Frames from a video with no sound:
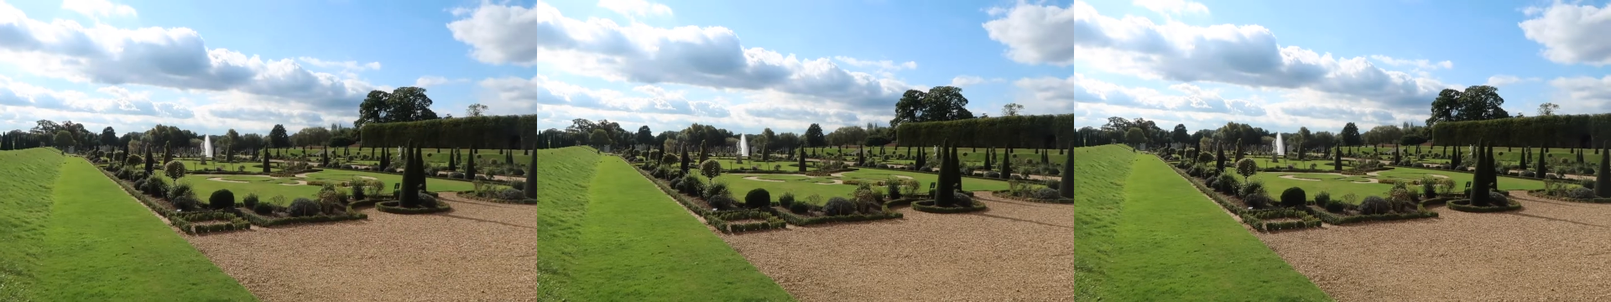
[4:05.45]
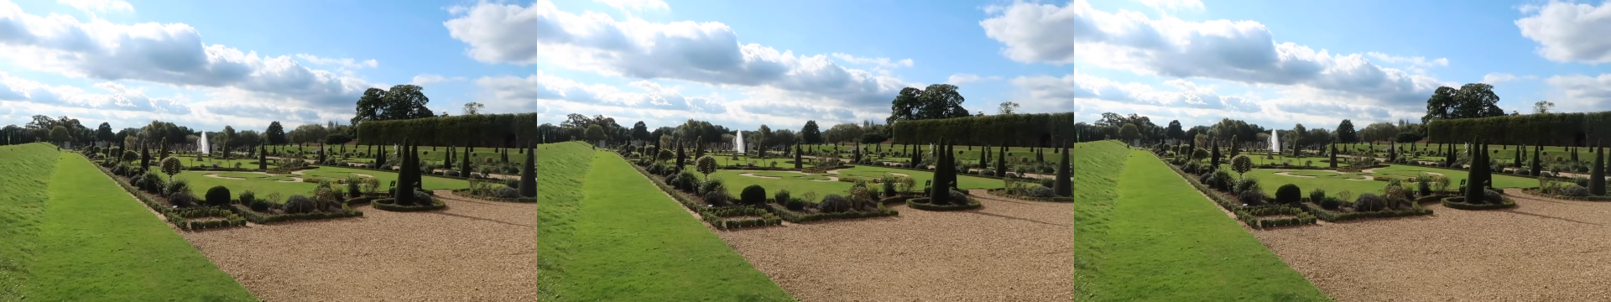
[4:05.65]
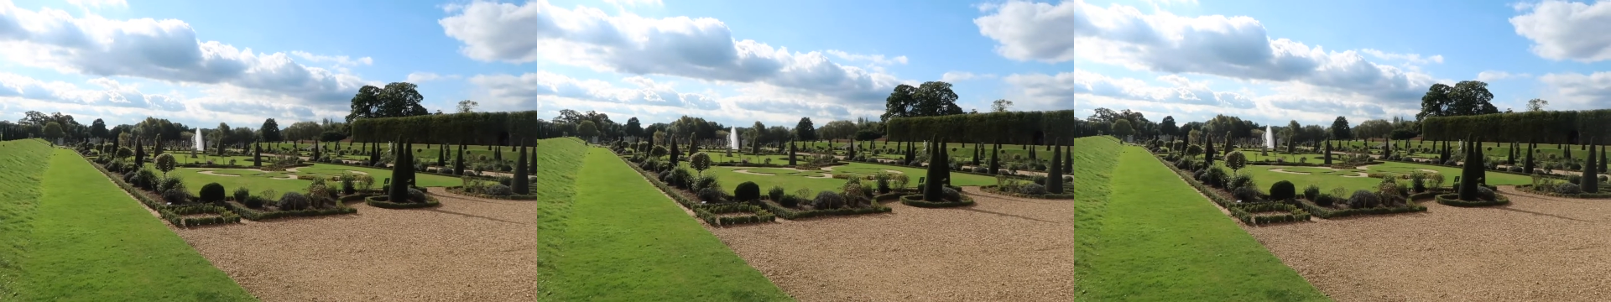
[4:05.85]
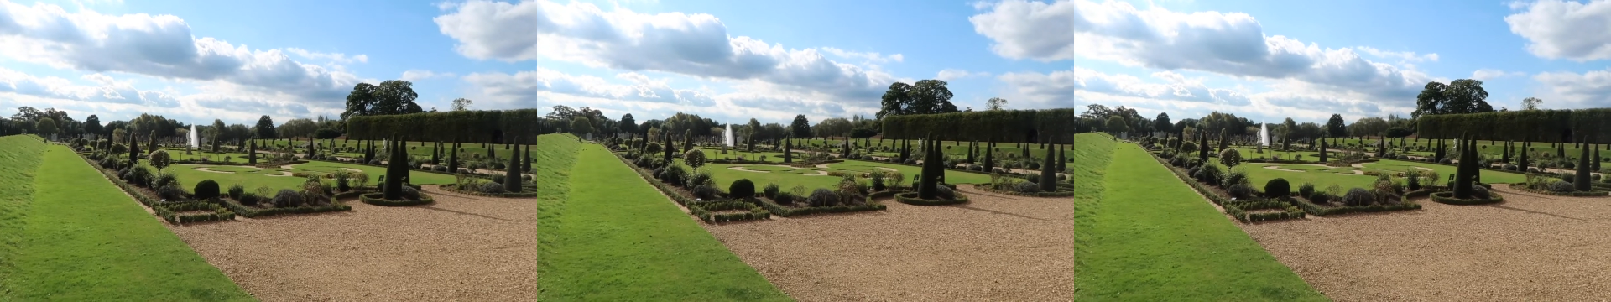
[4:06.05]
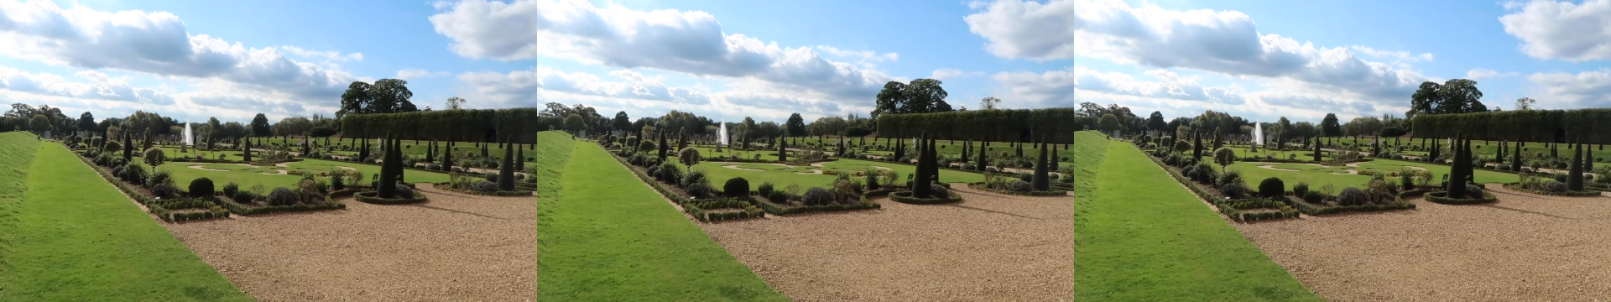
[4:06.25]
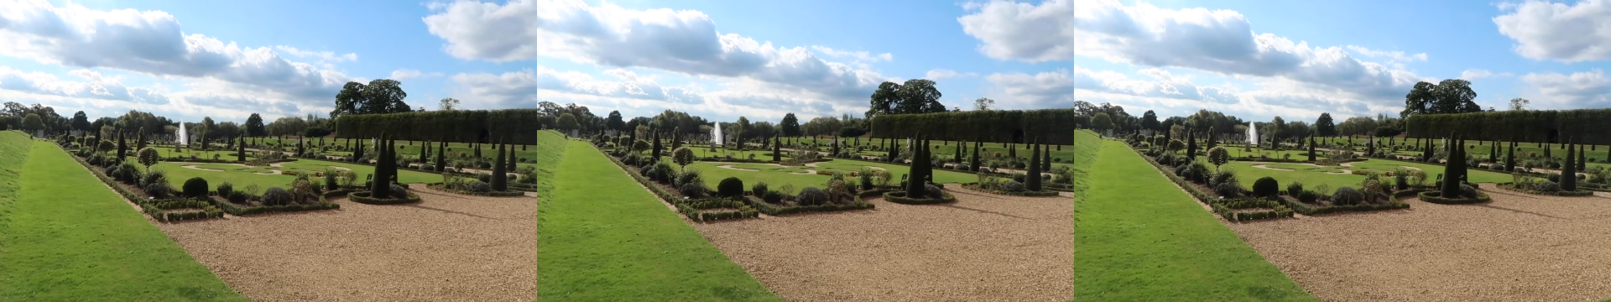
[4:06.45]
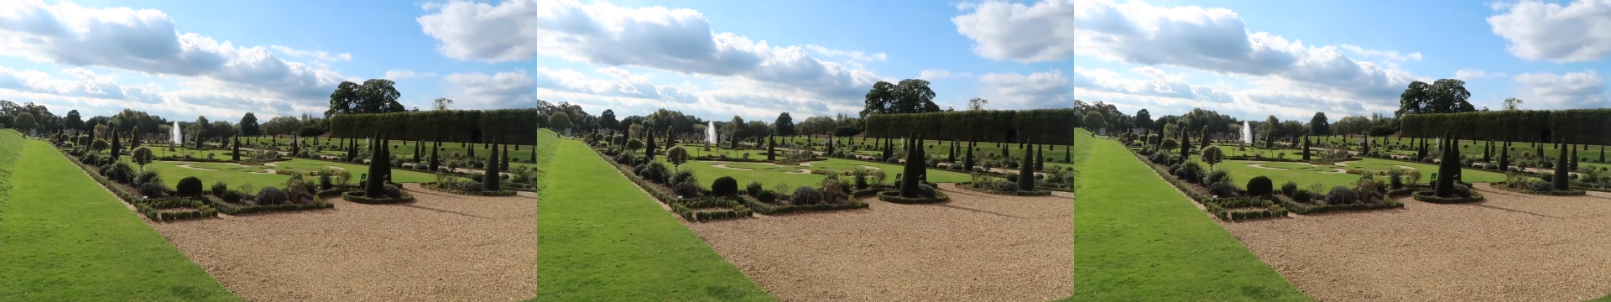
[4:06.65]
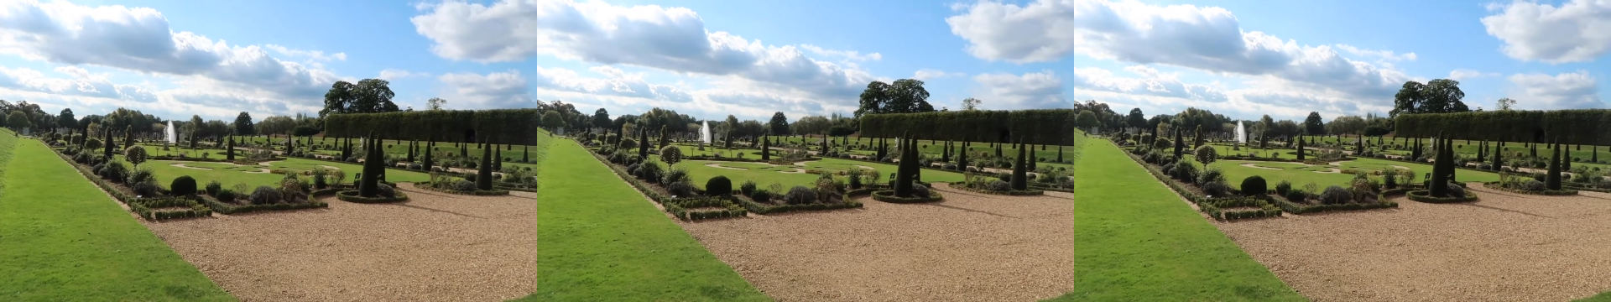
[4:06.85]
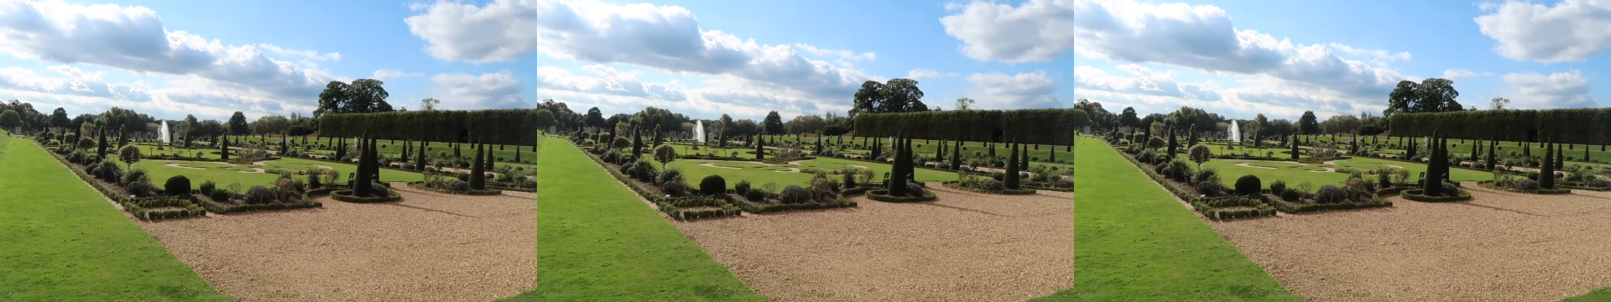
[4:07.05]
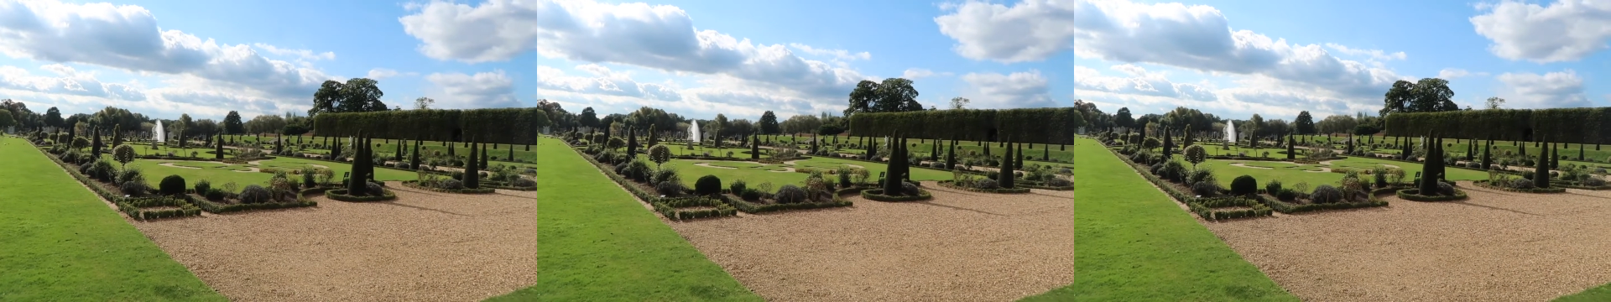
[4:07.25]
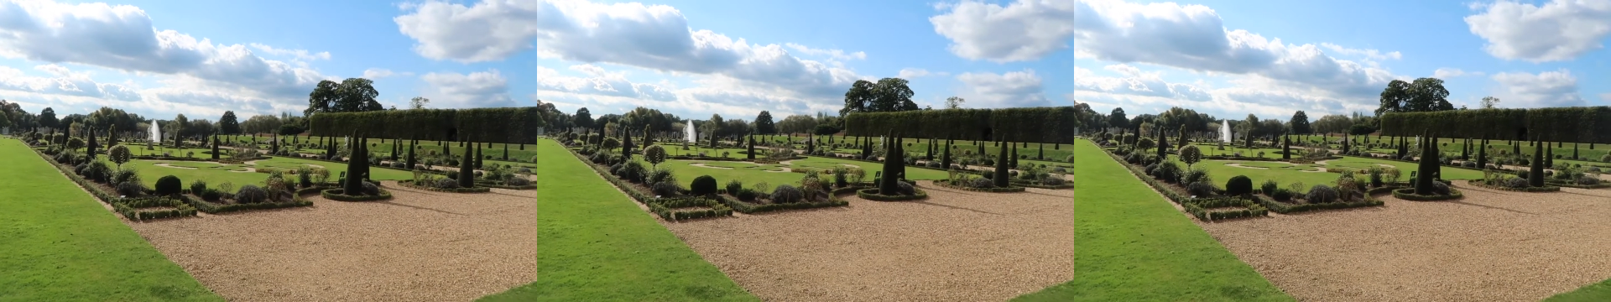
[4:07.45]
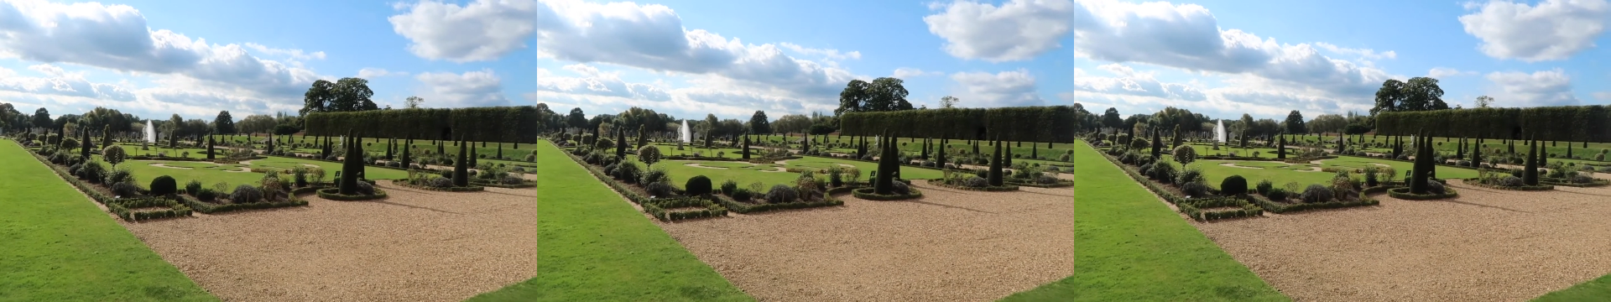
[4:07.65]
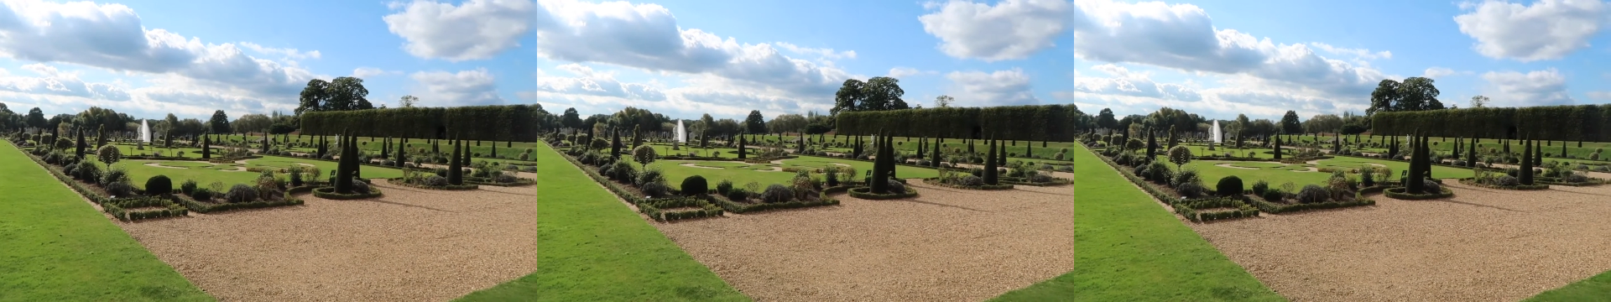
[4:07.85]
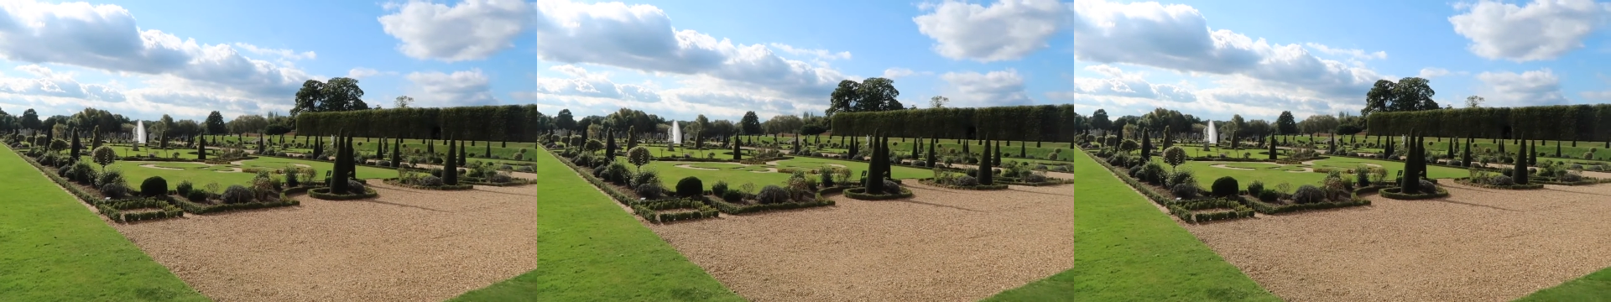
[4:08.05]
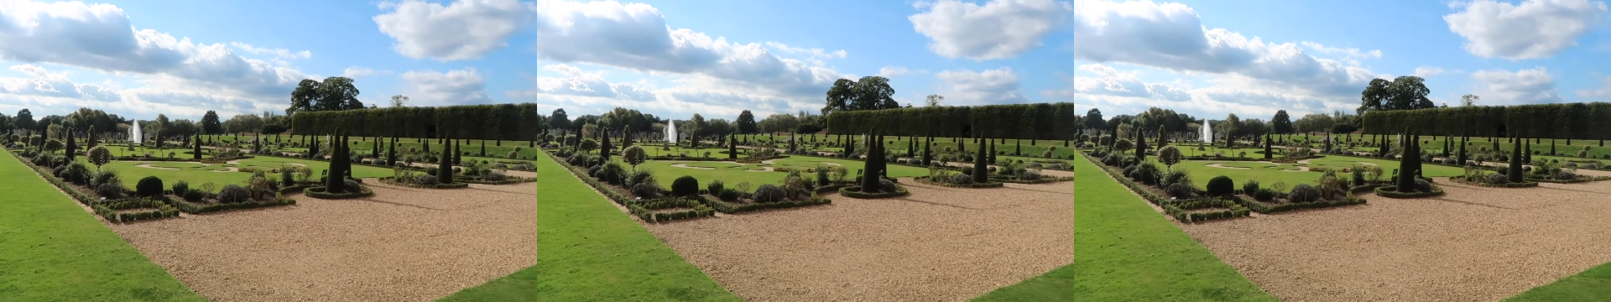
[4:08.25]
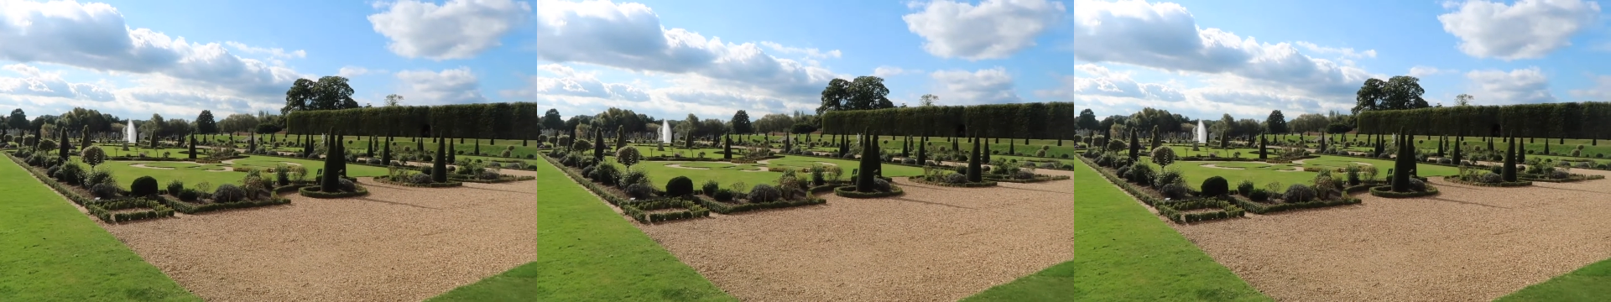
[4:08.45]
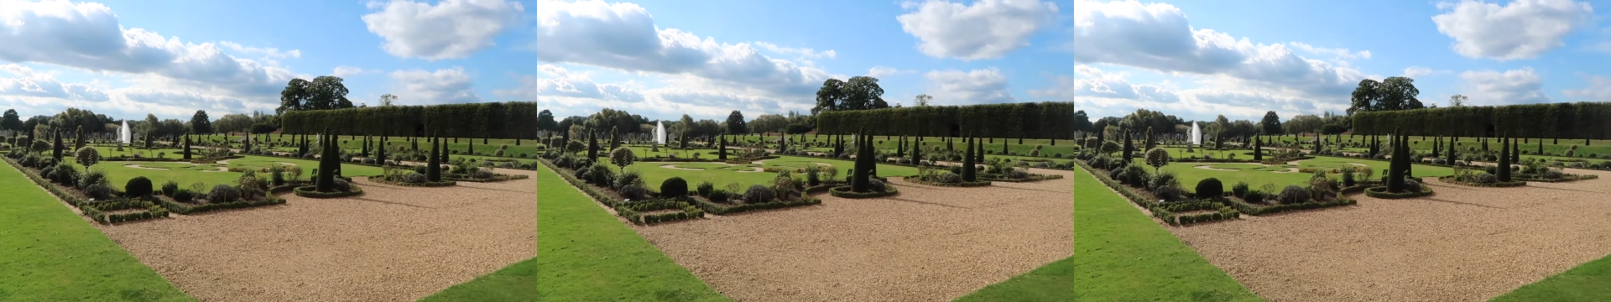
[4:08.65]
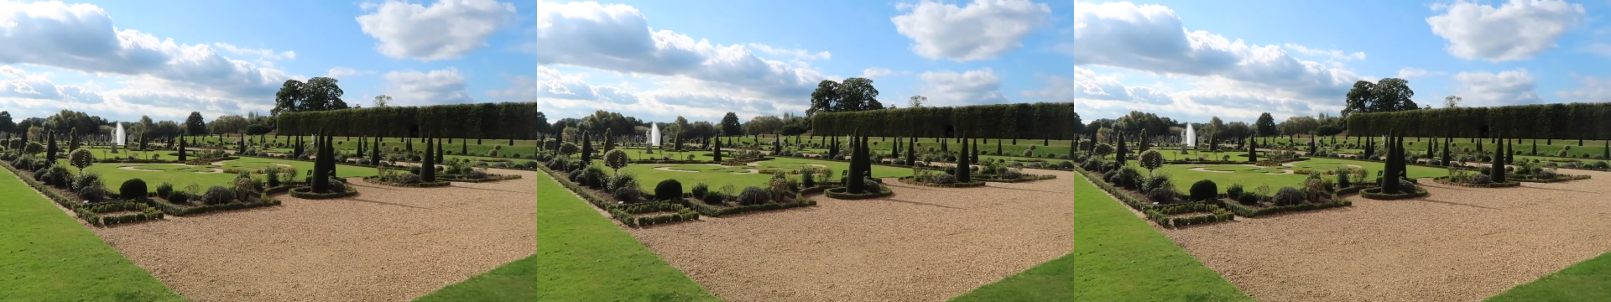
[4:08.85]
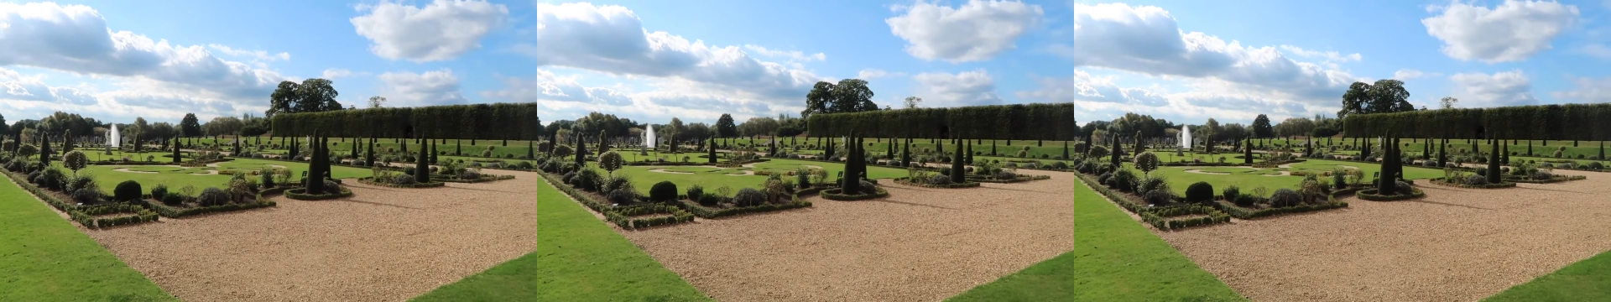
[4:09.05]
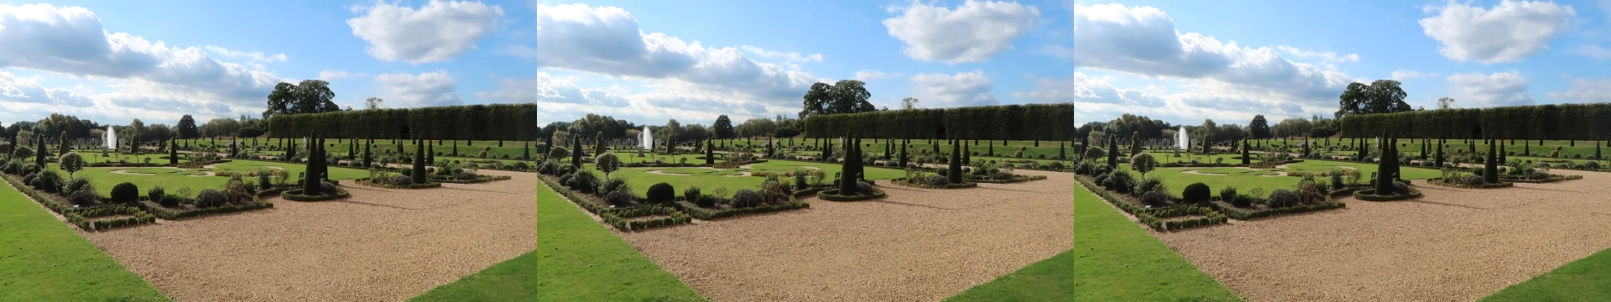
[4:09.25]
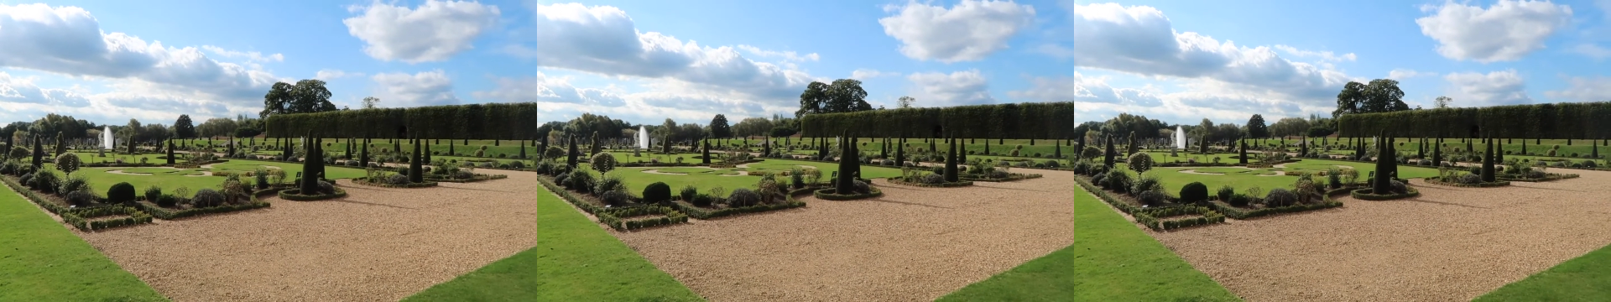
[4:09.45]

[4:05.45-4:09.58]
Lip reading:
[unreadable: no face in view]